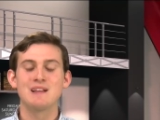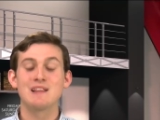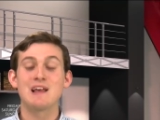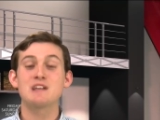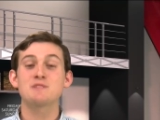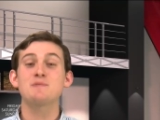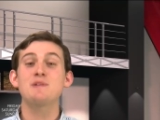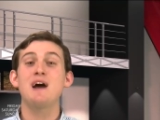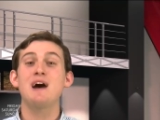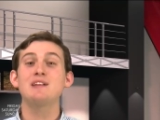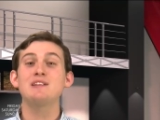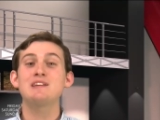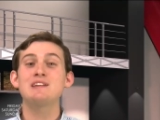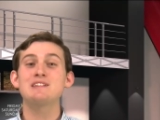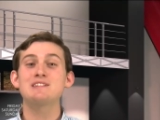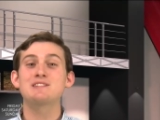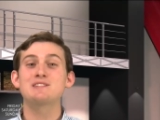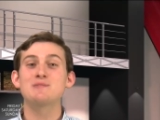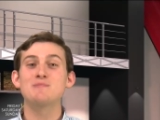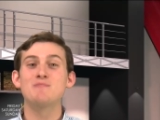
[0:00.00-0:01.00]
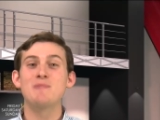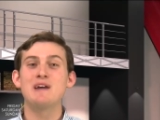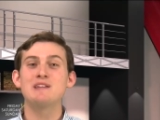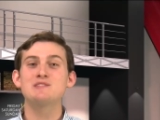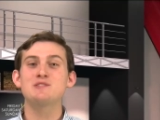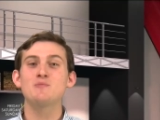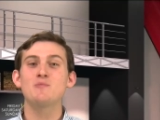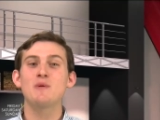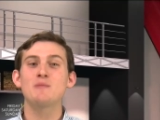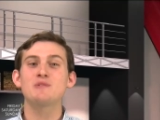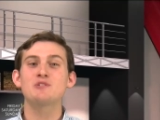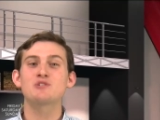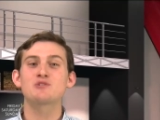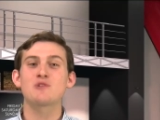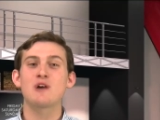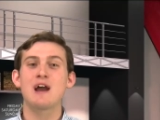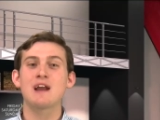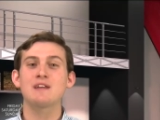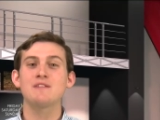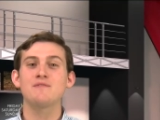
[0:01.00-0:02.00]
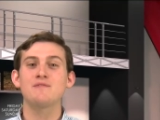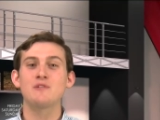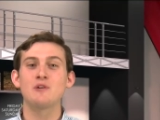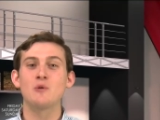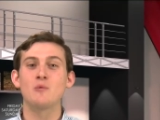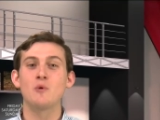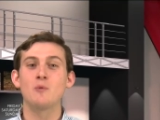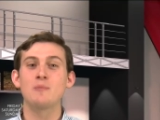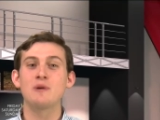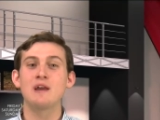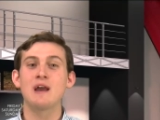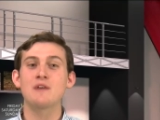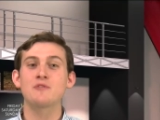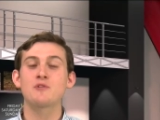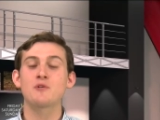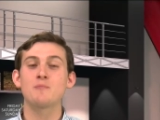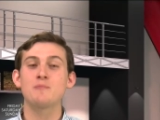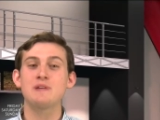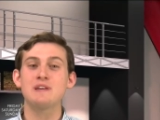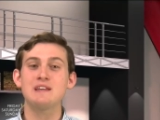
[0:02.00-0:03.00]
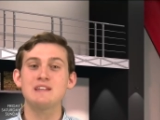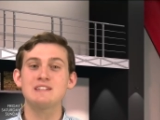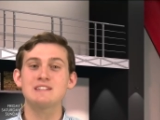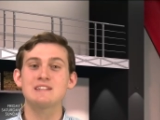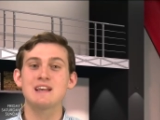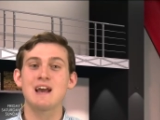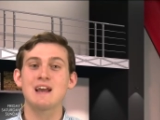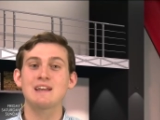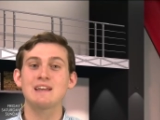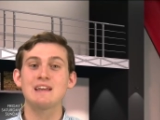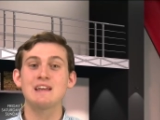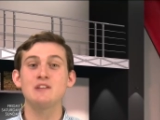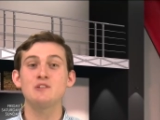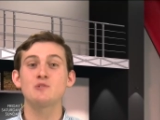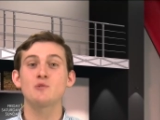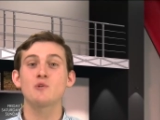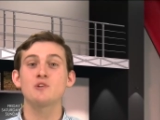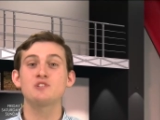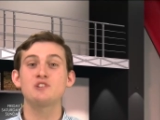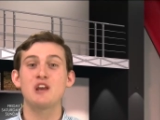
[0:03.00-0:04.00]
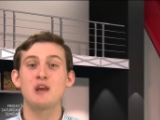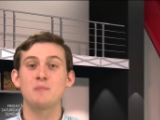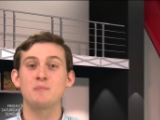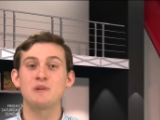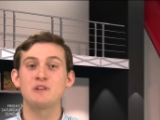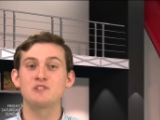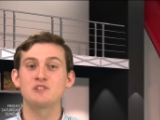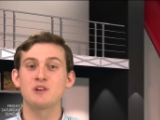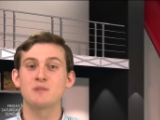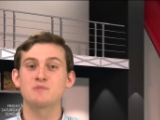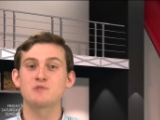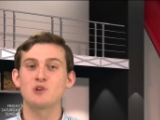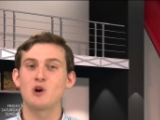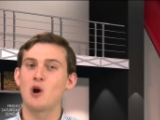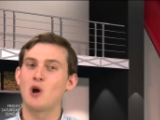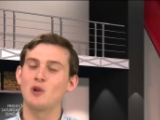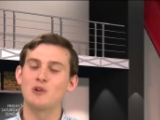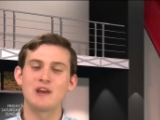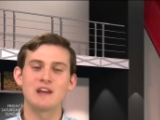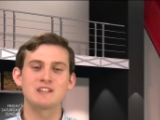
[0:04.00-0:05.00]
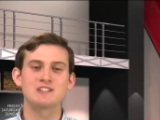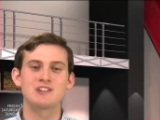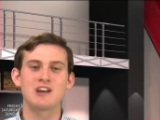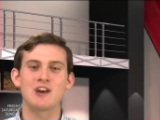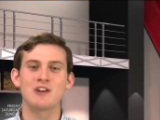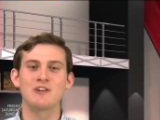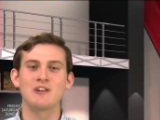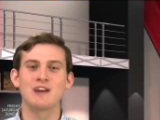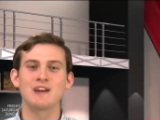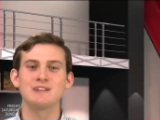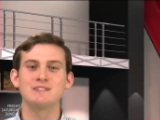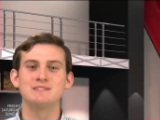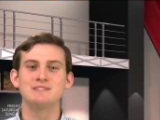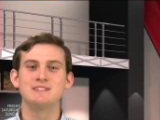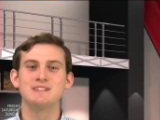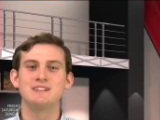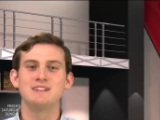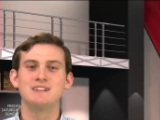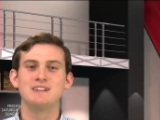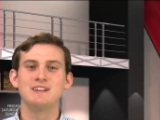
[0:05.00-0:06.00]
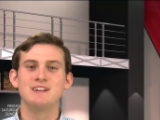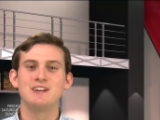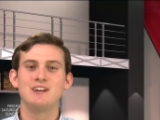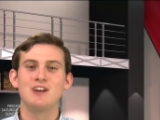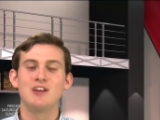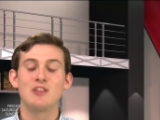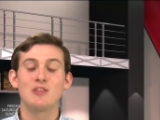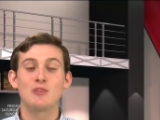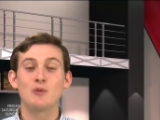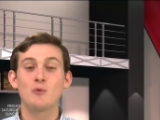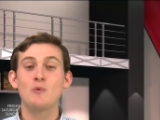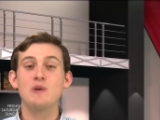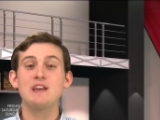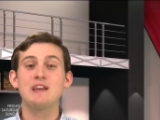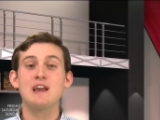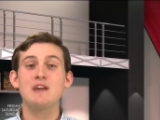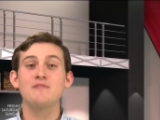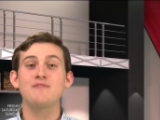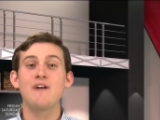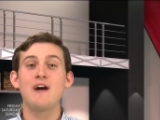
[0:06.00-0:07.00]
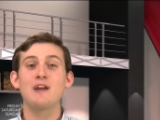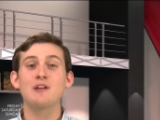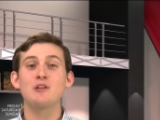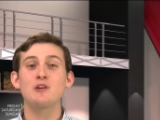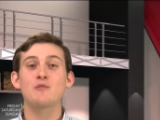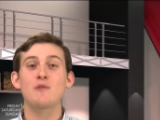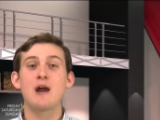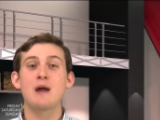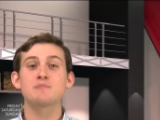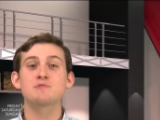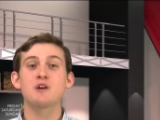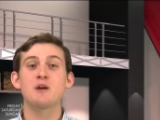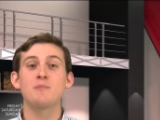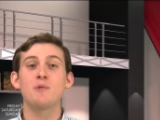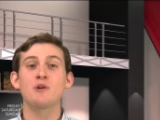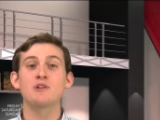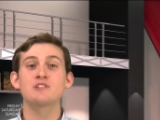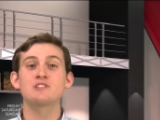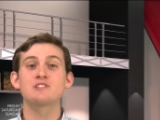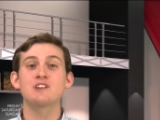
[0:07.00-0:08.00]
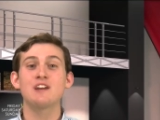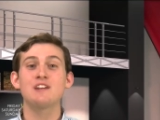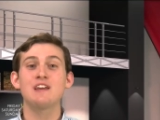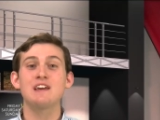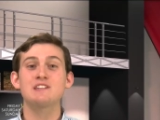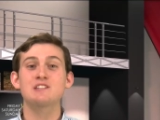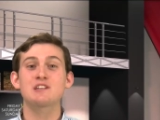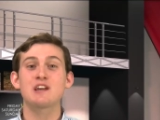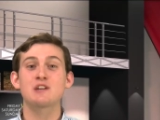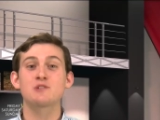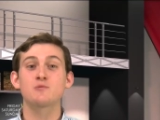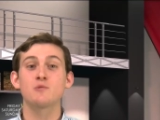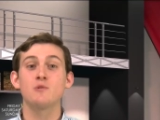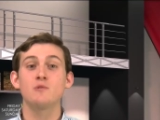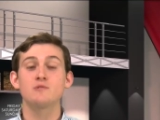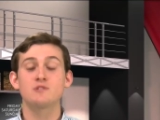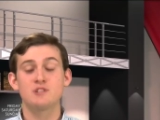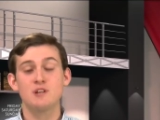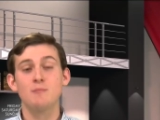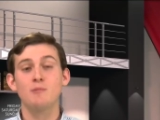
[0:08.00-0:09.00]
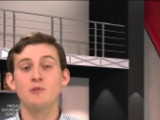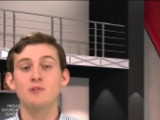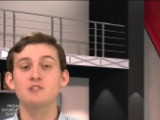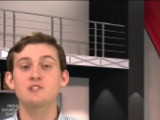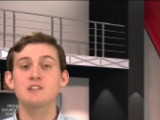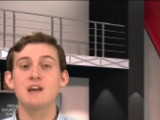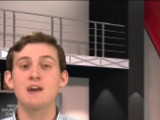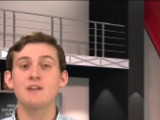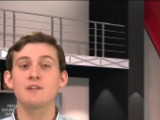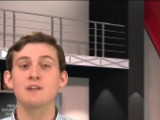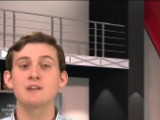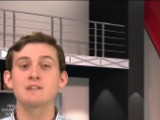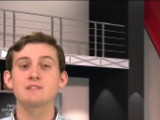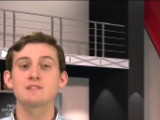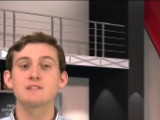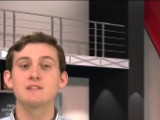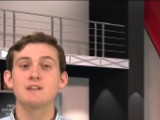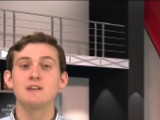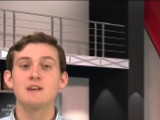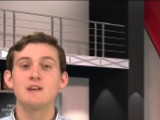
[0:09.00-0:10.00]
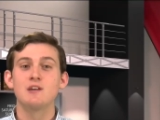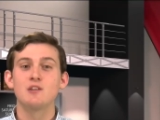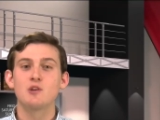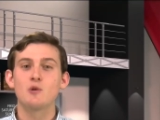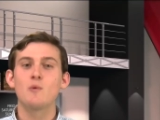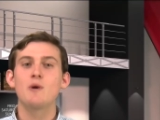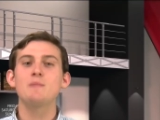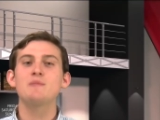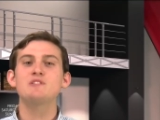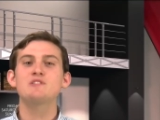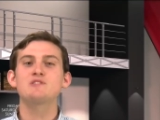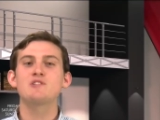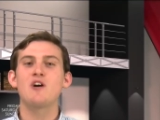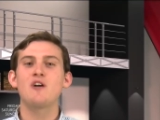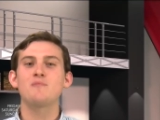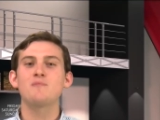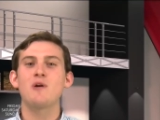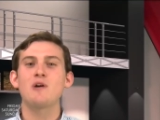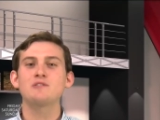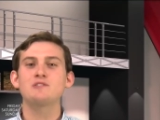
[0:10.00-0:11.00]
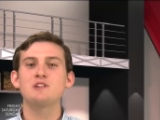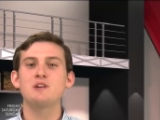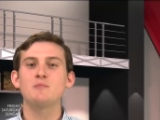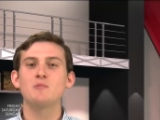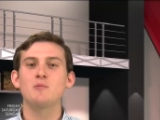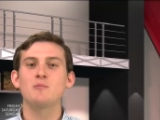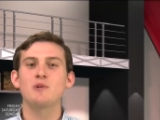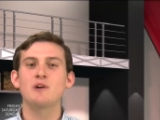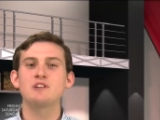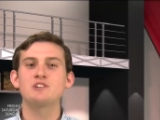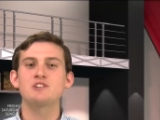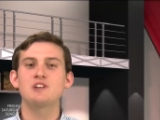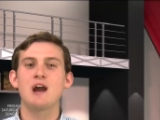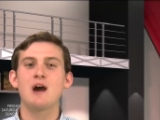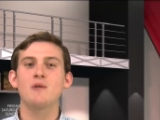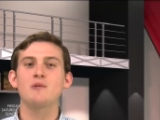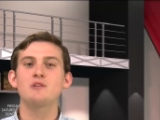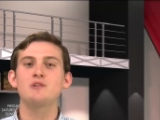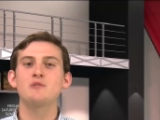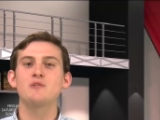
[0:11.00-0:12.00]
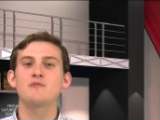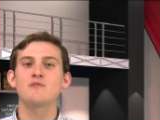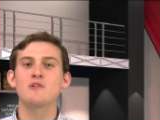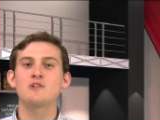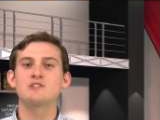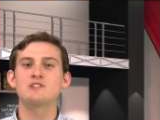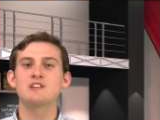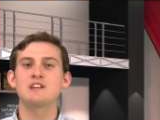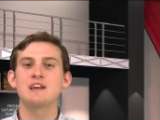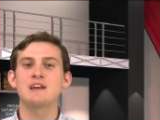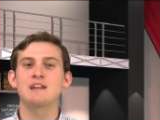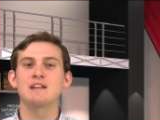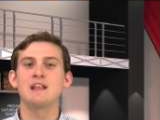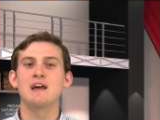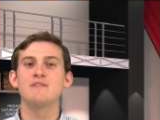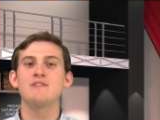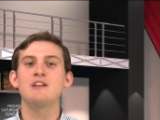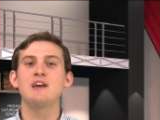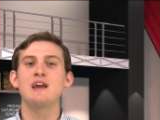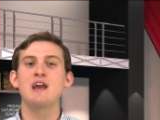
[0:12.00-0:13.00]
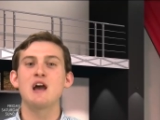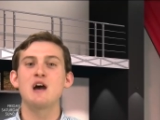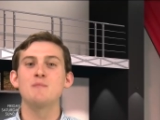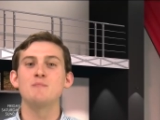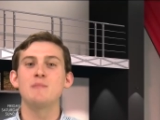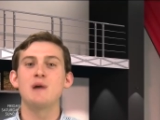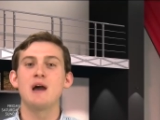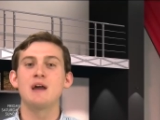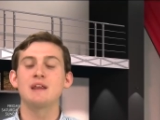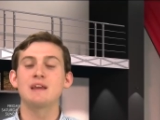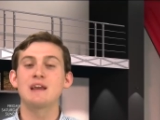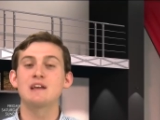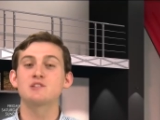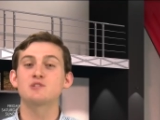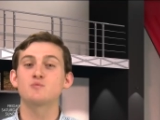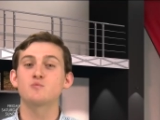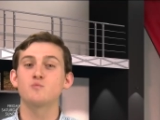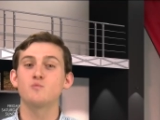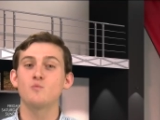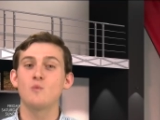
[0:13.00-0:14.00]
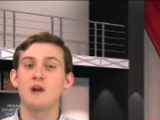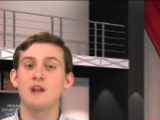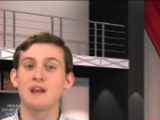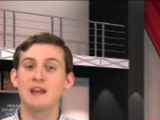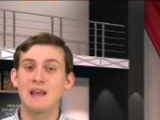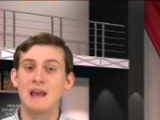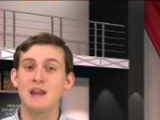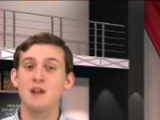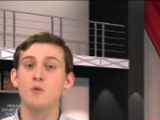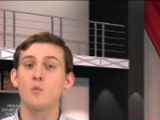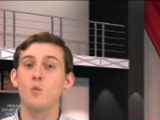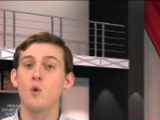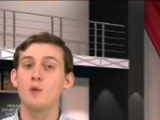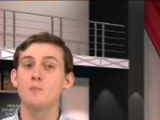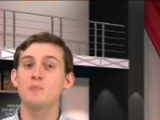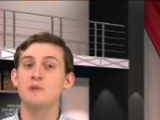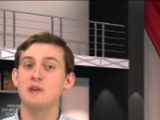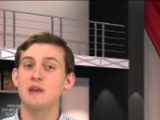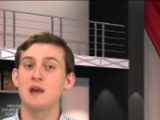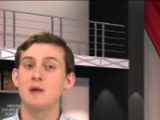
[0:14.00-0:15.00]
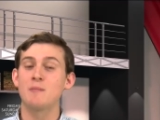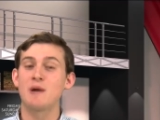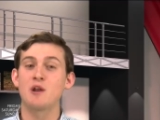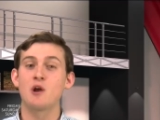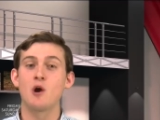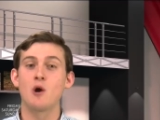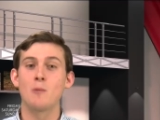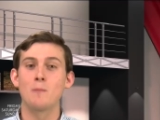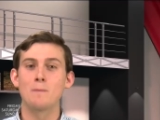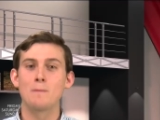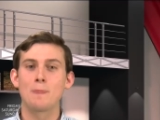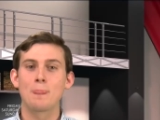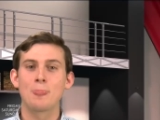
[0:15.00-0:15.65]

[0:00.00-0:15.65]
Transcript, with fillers: Last but not least, men's and women's track and field will be at their PSAC Indoor Championships all day Saturday. The weekend finally wraps up on a Sunday schedule similar to Saturday's. The women's softball team will play Chowan University at 11 a.m. And, against, and again at 1 p.m. at home.